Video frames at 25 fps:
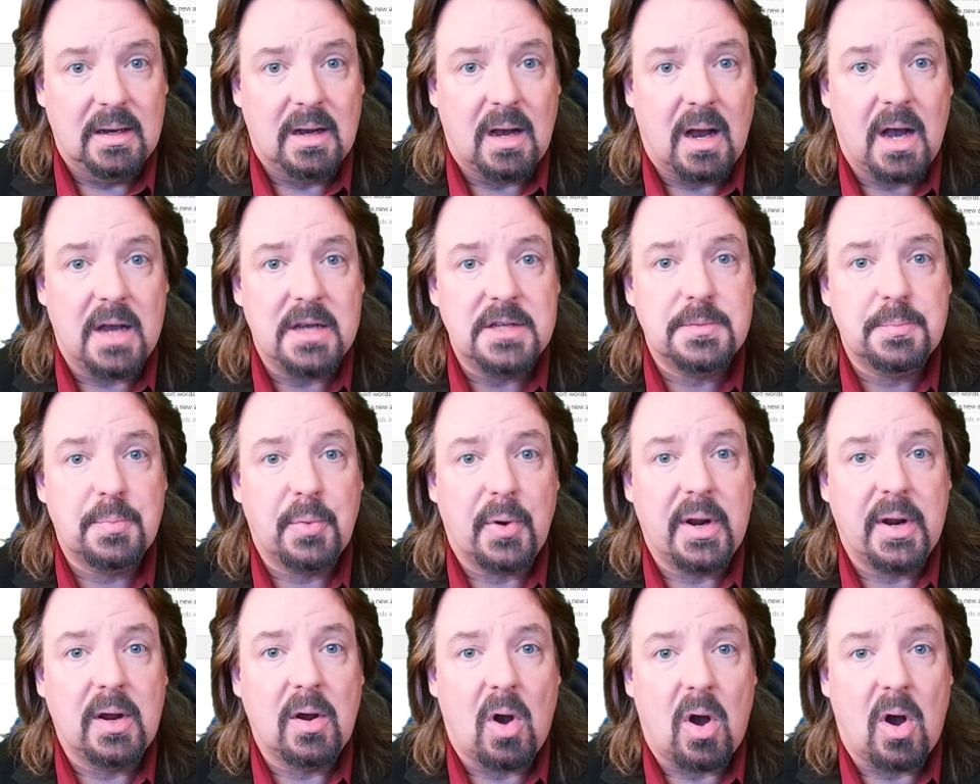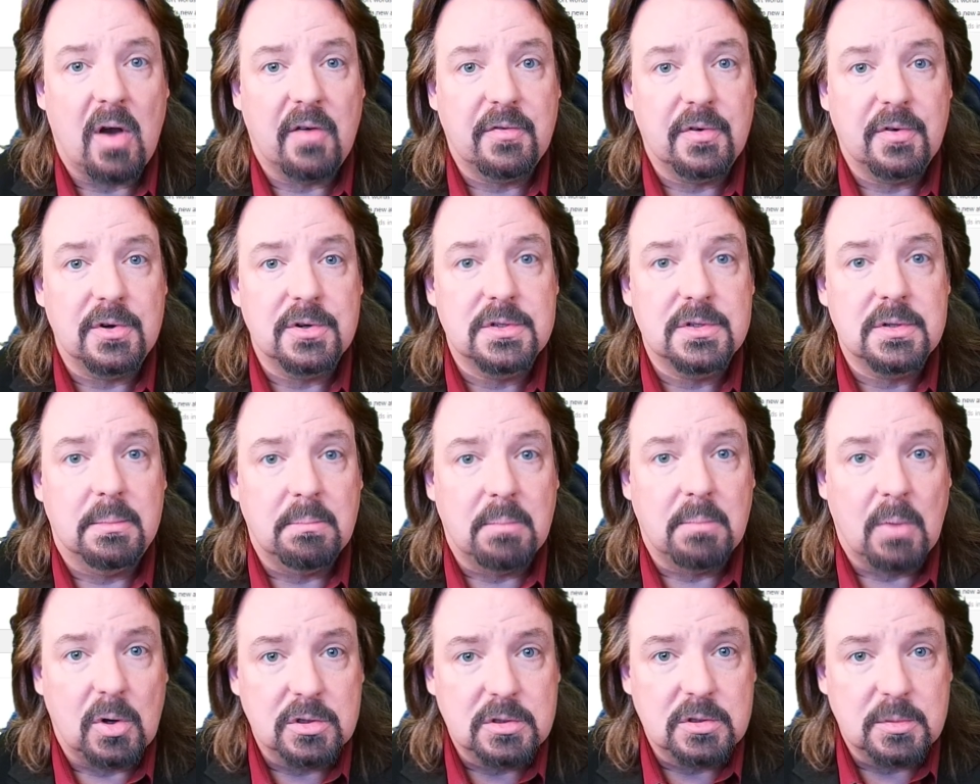iSpring offers
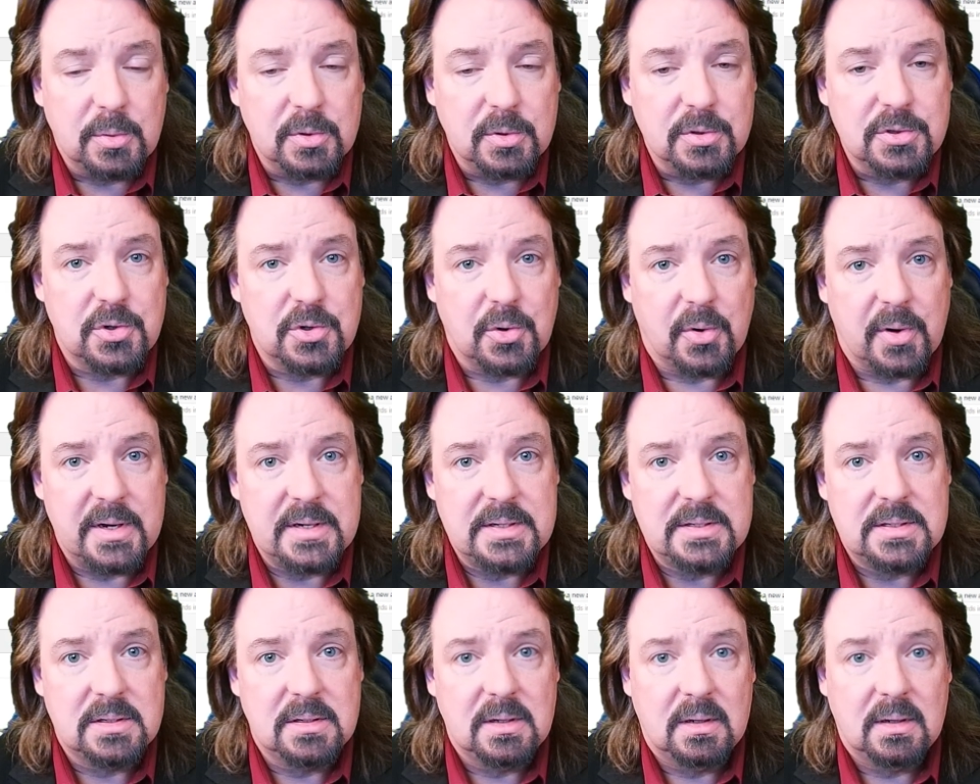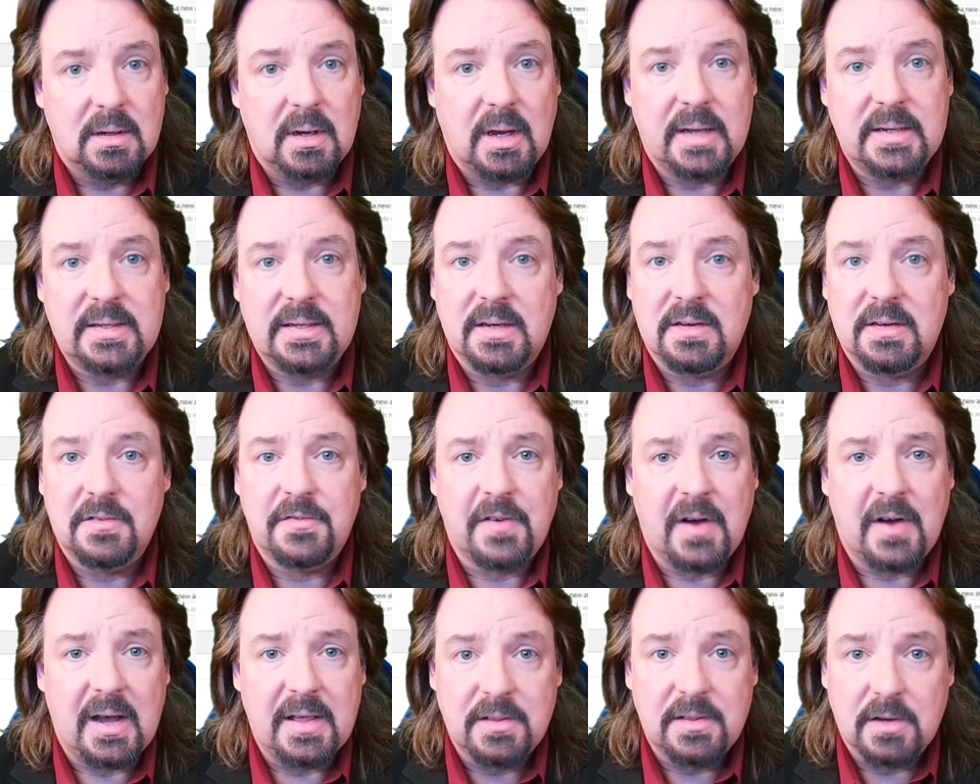multiple choice,
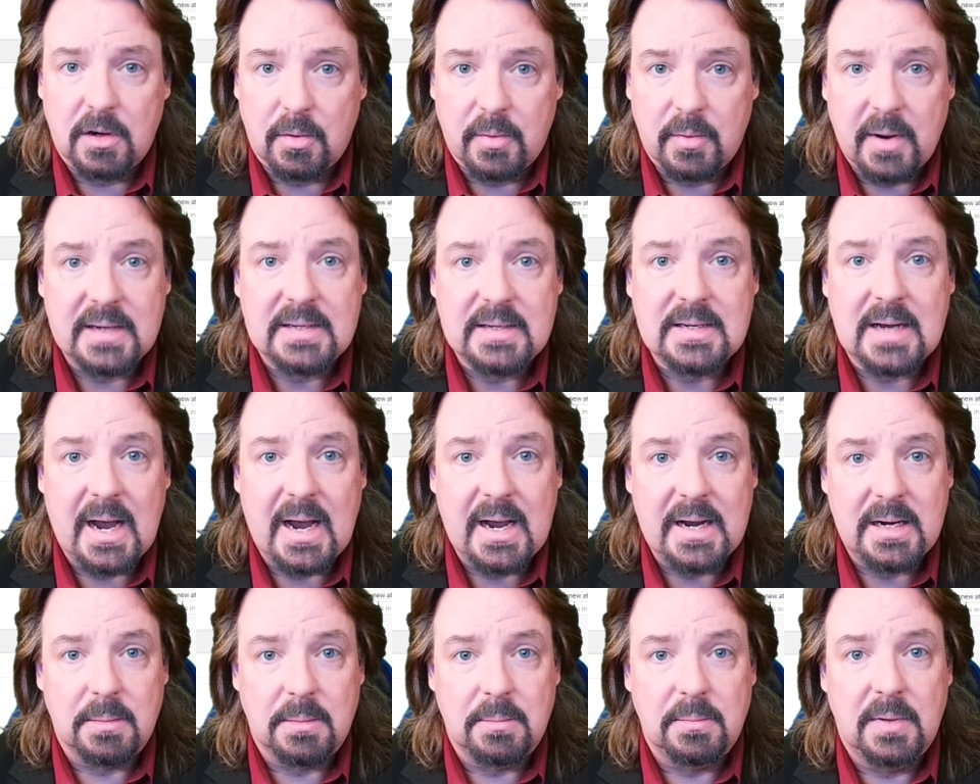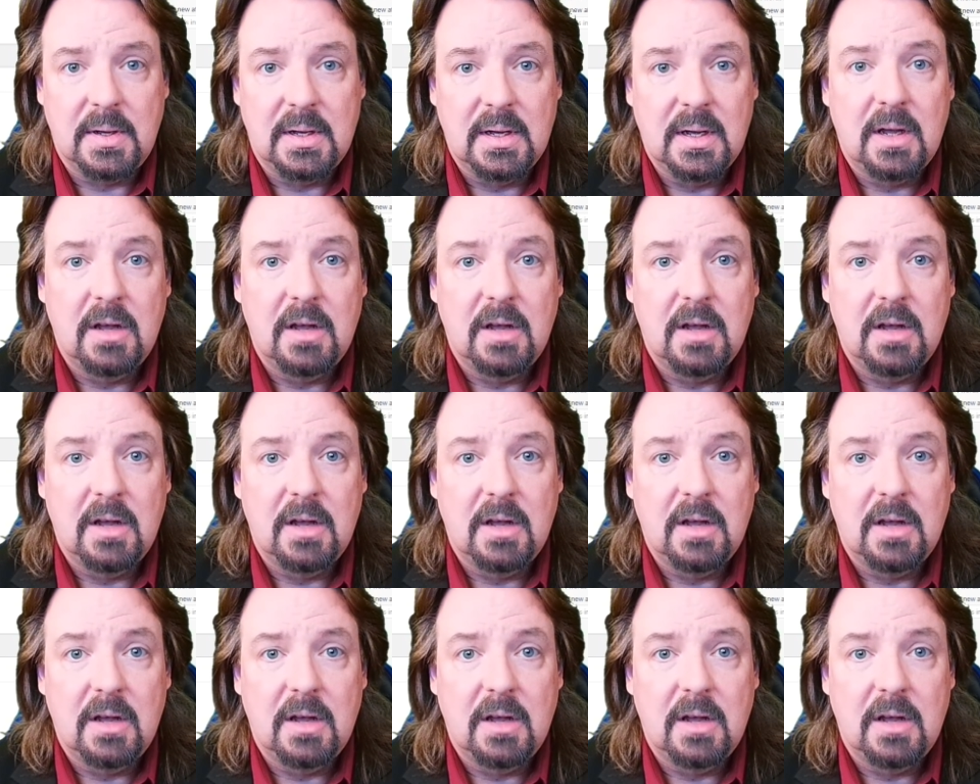identify the correct item,